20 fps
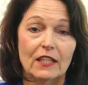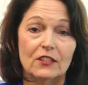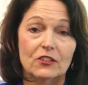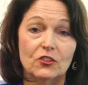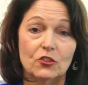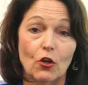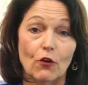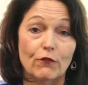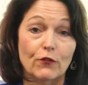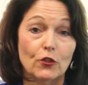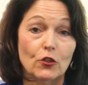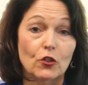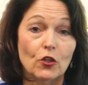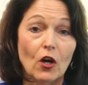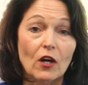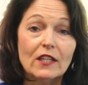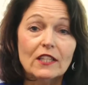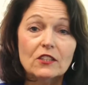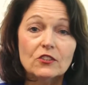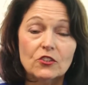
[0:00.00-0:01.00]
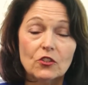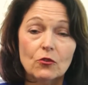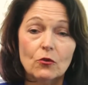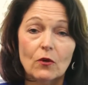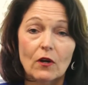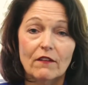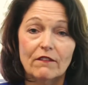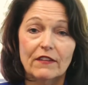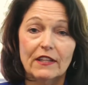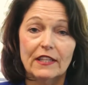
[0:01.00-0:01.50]
So if you're gonna do
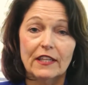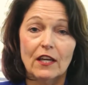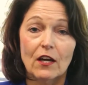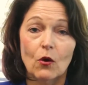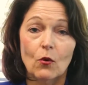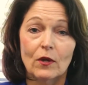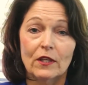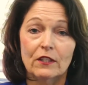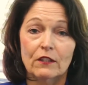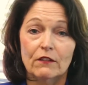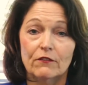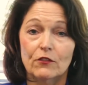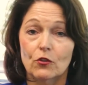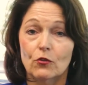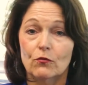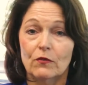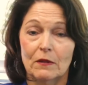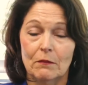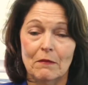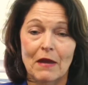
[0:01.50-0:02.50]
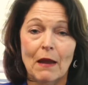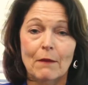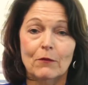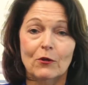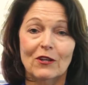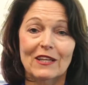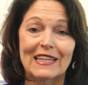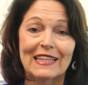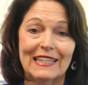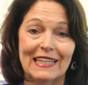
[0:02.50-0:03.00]
a video interview,
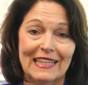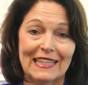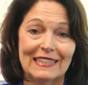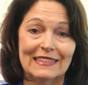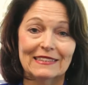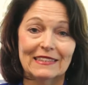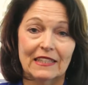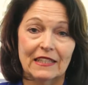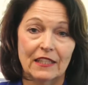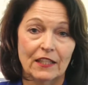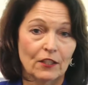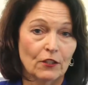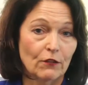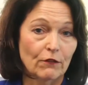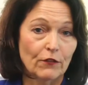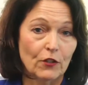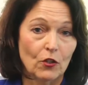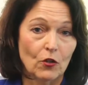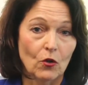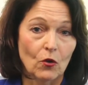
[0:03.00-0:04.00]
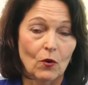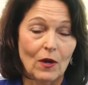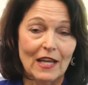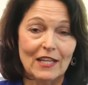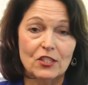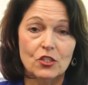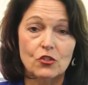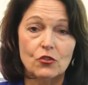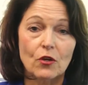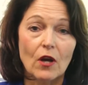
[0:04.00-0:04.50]
remember it is an interview
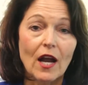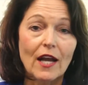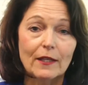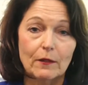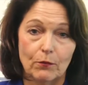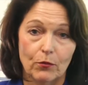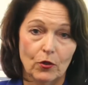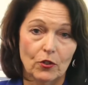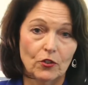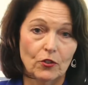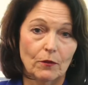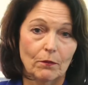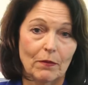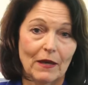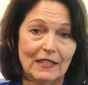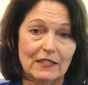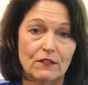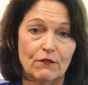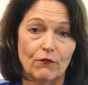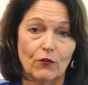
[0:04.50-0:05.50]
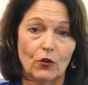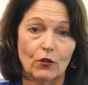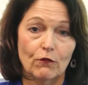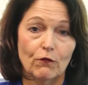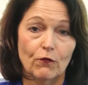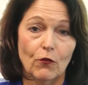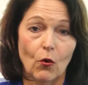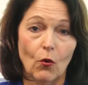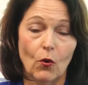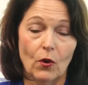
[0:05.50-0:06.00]
and try to put your best foot
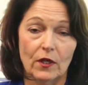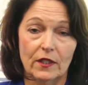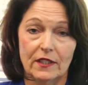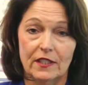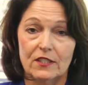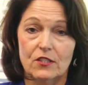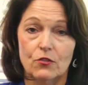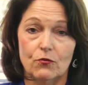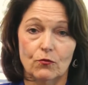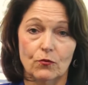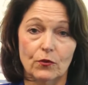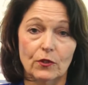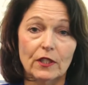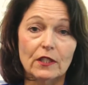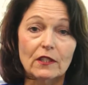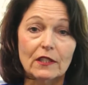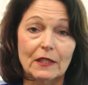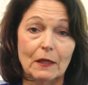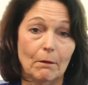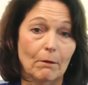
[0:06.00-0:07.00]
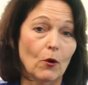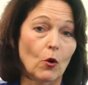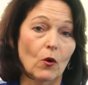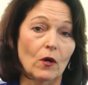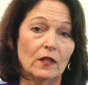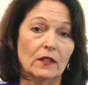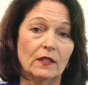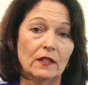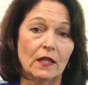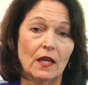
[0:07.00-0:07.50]
forward. It's really
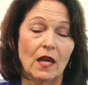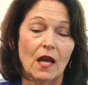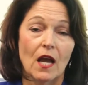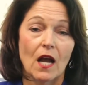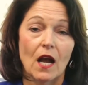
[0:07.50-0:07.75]
important